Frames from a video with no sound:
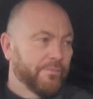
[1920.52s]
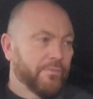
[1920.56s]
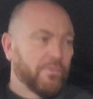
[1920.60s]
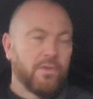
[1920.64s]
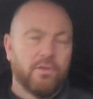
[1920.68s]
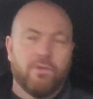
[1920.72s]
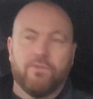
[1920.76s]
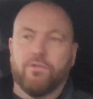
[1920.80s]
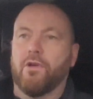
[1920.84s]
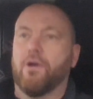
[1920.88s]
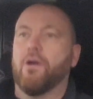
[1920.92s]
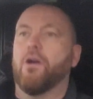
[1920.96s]

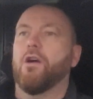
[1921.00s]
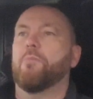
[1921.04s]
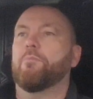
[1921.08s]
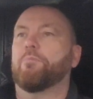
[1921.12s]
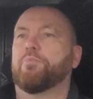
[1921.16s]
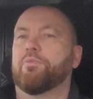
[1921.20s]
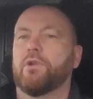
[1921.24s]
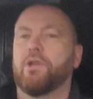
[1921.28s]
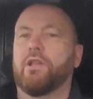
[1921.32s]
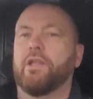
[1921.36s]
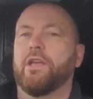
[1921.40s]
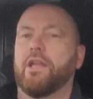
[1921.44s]
So
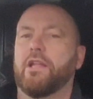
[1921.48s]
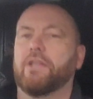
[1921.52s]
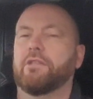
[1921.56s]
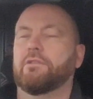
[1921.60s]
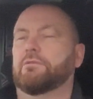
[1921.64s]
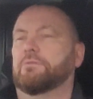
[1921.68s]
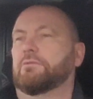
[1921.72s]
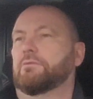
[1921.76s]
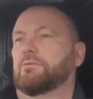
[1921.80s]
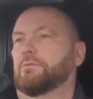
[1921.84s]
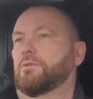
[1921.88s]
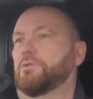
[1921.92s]

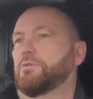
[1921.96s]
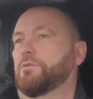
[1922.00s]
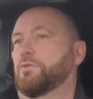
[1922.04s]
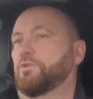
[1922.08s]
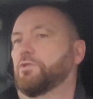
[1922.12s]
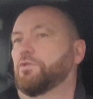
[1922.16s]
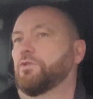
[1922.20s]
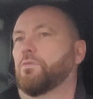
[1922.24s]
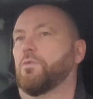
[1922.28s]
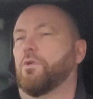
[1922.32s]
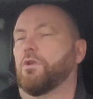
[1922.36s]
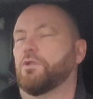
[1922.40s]
brilliant. As we
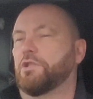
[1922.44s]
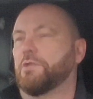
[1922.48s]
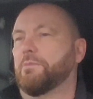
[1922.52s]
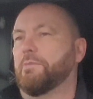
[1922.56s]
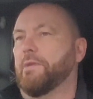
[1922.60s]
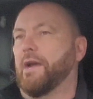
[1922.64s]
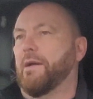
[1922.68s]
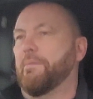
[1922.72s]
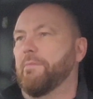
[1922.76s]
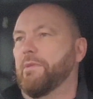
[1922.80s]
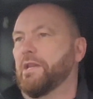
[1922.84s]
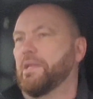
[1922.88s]
stood watching
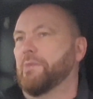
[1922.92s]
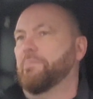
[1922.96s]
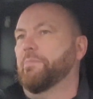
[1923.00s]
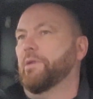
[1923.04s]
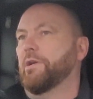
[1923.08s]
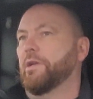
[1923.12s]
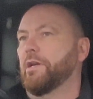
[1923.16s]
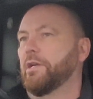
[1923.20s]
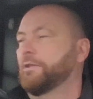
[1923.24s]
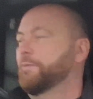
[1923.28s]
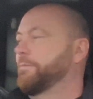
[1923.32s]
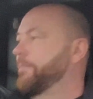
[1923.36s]
my Mini
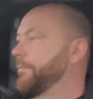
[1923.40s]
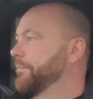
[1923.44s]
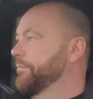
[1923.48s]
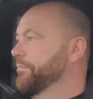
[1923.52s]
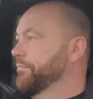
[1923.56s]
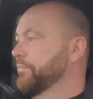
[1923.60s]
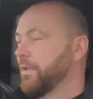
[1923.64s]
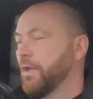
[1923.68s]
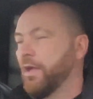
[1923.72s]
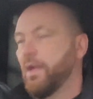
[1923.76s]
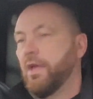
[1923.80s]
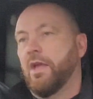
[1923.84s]

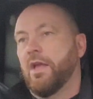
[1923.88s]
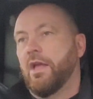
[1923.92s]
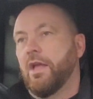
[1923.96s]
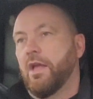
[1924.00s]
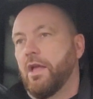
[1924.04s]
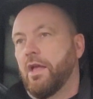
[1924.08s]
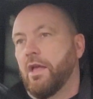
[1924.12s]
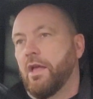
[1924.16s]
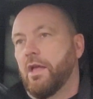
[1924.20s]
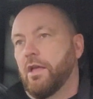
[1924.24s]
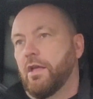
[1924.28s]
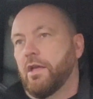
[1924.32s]

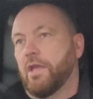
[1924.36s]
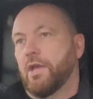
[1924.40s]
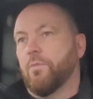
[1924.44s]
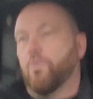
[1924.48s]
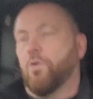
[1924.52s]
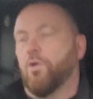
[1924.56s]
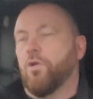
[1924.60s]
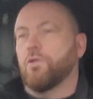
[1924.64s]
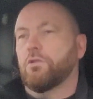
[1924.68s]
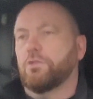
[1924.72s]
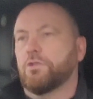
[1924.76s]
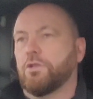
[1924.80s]
burn, he
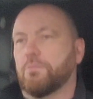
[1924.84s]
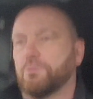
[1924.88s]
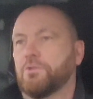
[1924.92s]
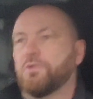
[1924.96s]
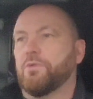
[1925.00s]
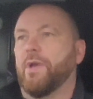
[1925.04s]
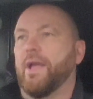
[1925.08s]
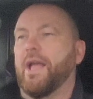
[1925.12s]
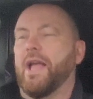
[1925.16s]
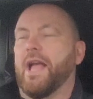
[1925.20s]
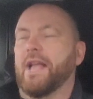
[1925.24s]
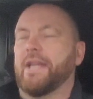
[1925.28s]
walked up
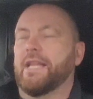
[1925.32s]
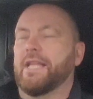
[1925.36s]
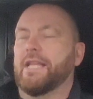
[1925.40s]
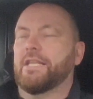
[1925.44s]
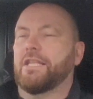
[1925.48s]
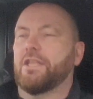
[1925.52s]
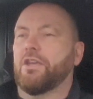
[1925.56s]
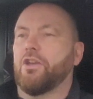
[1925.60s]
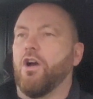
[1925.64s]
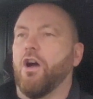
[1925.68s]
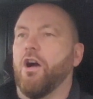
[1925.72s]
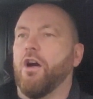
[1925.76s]
to it and
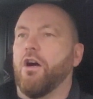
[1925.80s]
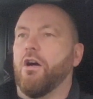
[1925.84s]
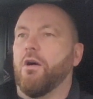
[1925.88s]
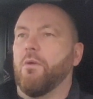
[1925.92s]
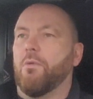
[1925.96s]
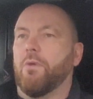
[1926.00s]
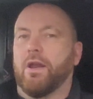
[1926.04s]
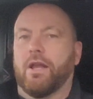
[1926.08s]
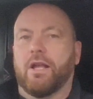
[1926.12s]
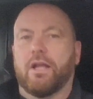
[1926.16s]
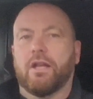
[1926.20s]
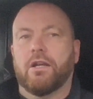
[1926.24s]
he'd got
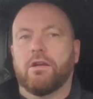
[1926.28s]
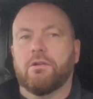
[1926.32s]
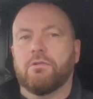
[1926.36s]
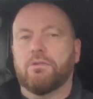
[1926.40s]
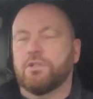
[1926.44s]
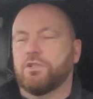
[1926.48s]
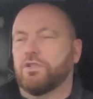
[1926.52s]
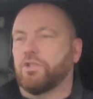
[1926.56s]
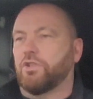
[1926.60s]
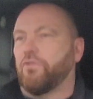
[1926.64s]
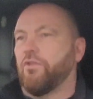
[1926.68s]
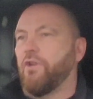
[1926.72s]
what I can only
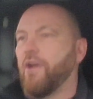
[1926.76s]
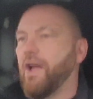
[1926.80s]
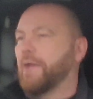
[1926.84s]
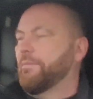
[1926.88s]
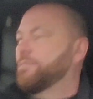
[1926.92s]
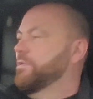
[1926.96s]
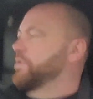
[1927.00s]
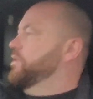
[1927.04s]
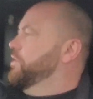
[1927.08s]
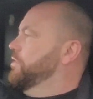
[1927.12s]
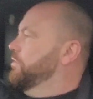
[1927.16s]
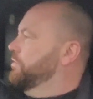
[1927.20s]
describe.
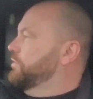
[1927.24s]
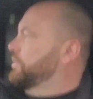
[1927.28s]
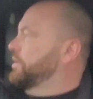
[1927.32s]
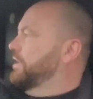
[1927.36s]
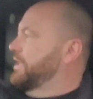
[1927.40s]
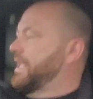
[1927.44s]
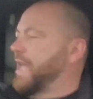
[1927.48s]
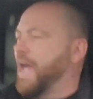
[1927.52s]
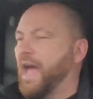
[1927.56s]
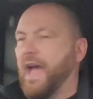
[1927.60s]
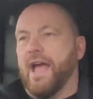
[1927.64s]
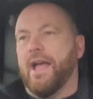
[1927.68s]
He used to
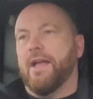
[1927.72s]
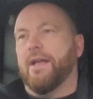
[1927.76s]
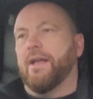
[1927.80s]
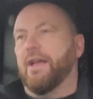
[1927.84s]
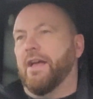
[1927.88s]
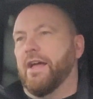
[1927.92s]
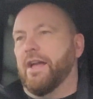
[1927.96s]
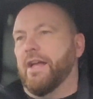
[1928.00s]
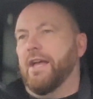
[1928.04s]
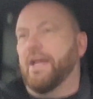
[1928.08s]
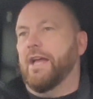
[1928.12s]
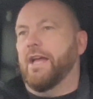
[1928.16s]
get
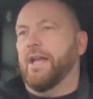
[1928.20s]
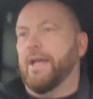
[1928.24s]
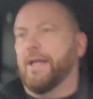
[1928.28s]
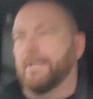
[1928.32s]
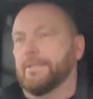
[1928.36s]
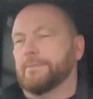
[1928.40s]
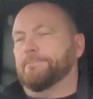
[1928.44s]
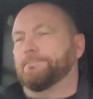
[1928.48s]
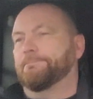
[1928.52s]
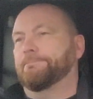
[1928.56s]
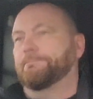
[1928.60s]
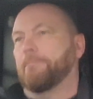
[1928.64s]

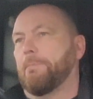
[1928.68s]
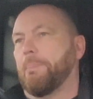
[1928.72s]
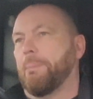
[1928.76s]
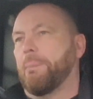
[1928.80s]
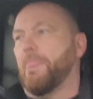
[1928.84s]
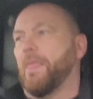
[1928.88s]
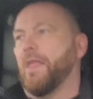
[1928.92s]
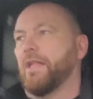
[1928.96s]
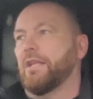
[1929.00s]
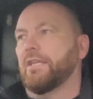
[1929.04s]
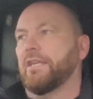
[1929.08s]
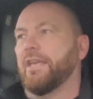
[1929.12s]

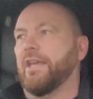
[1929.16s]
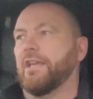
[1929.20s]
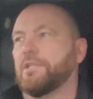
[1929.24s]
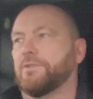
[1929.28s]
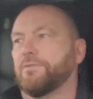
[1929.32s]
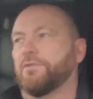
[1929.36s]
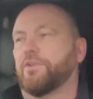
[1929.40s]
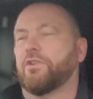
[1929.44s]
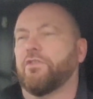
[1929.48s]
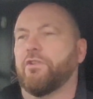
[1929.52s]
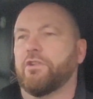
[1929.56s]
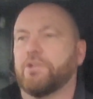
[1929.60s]
kits
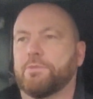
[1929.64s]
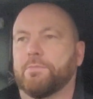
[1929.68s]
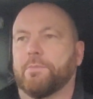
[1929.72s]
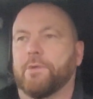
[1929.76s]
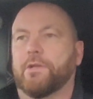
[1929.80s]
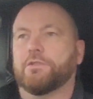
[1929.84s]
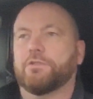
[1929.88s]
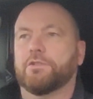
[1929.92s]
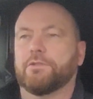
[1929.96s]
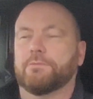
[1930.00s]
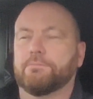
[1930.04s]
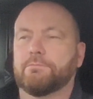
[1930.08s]
for Christmas.